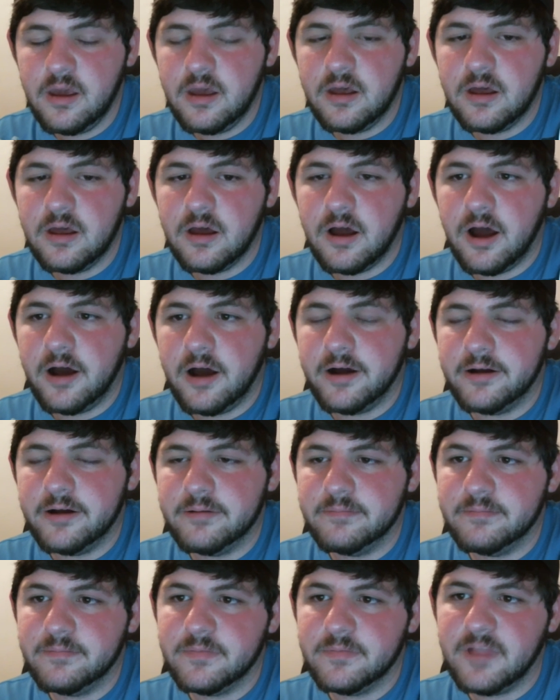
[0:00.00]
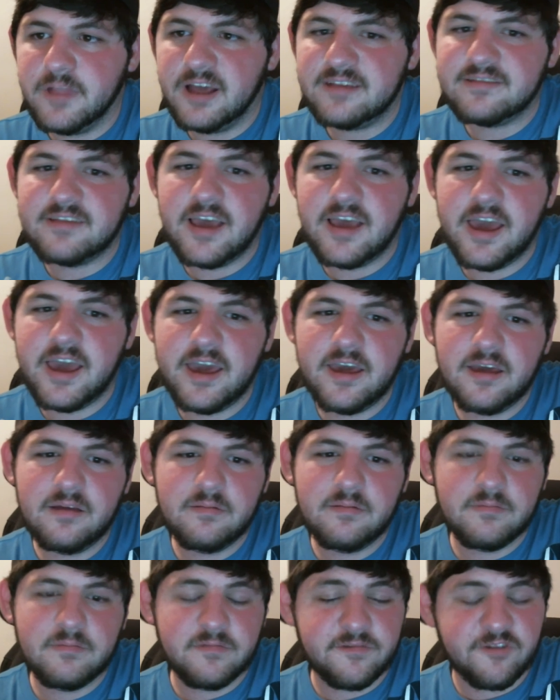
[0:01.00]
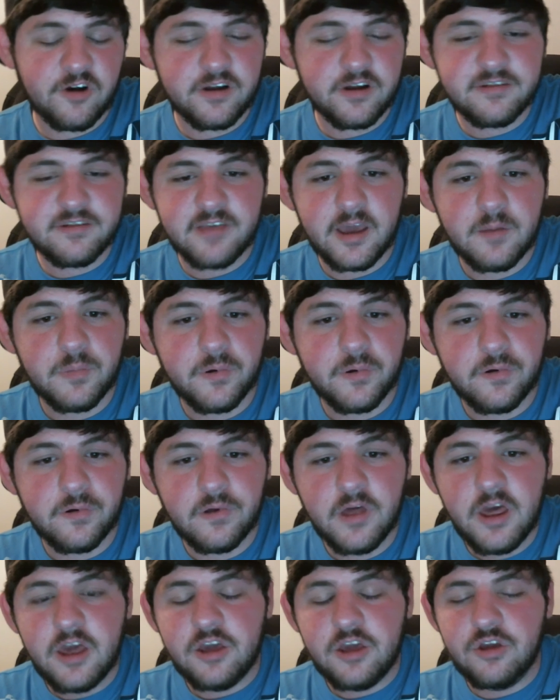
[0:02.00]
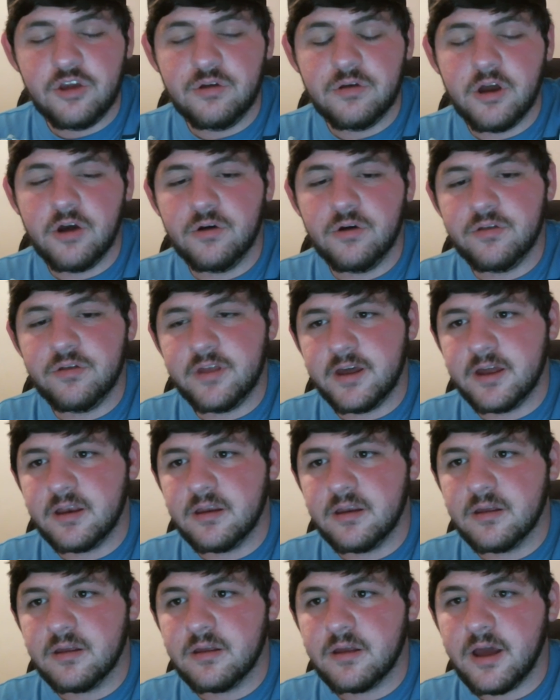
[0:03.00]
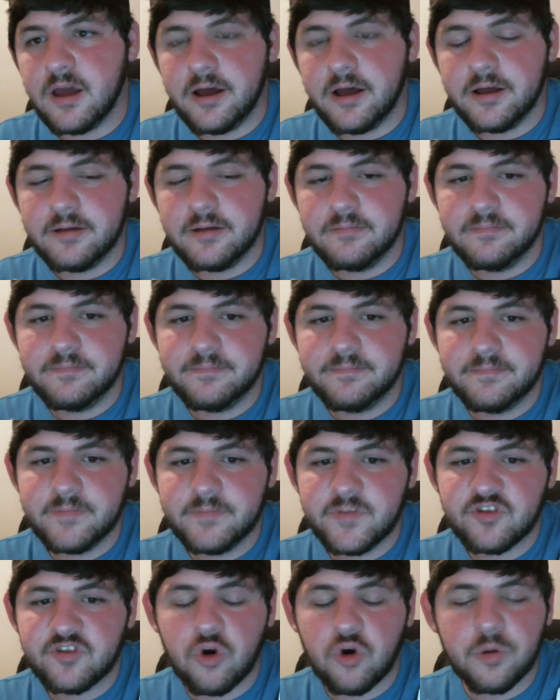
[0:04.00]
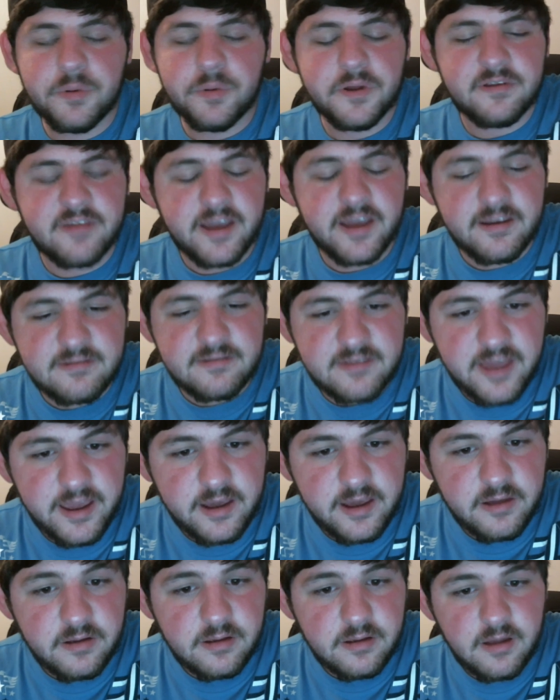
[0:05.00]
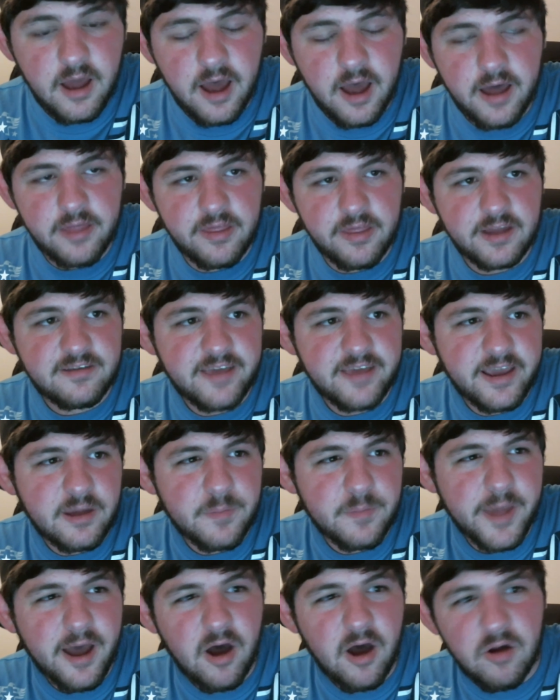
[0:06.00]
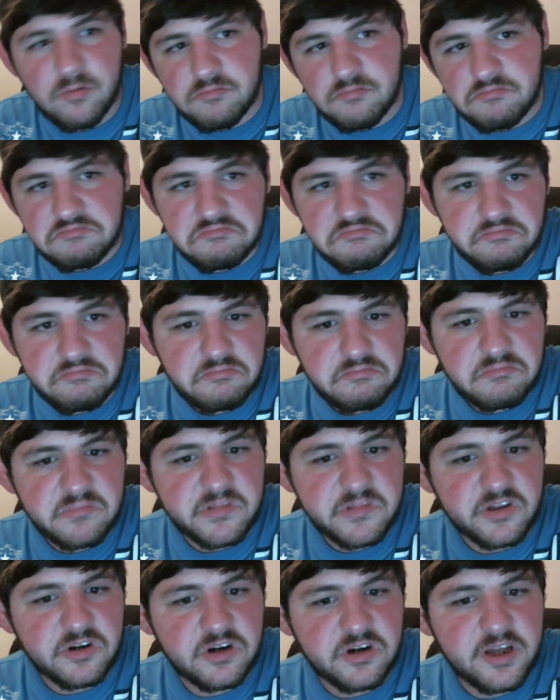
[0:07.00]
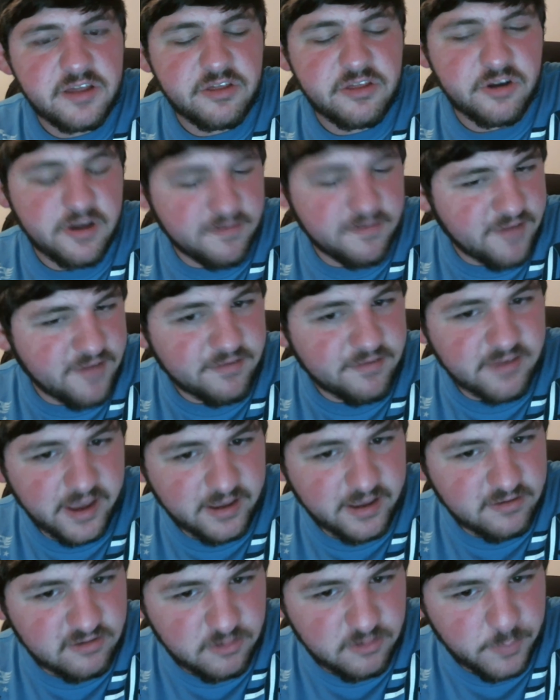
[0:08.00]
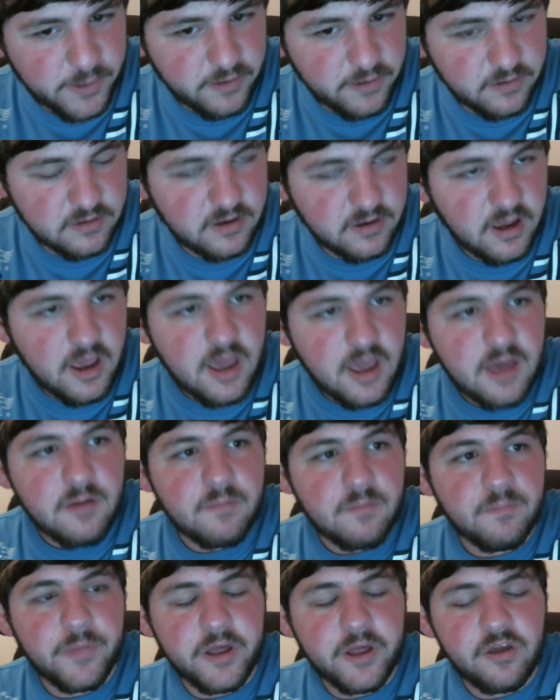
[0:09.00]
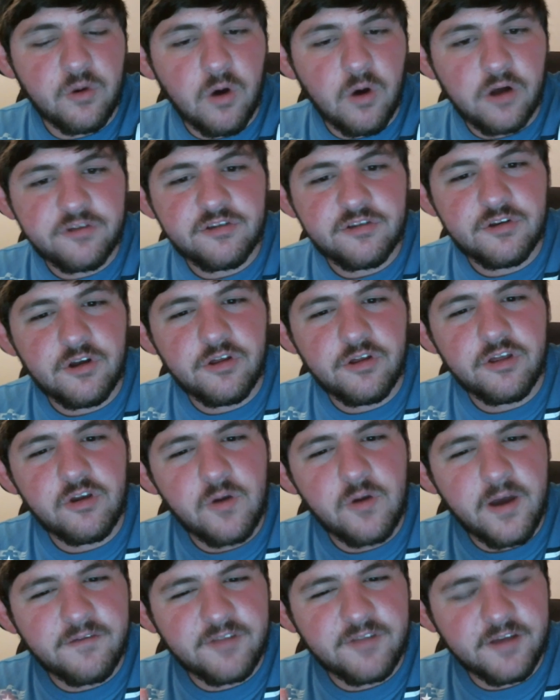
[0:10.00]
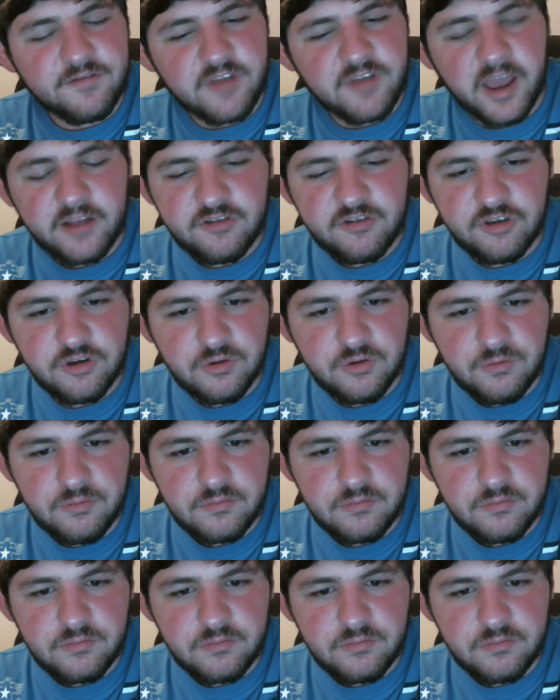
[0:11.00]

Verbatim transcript: let's say, for example, you know that Scorpion tanks they take about 30-35 seconds to build, but you also know that you have to have Tech 2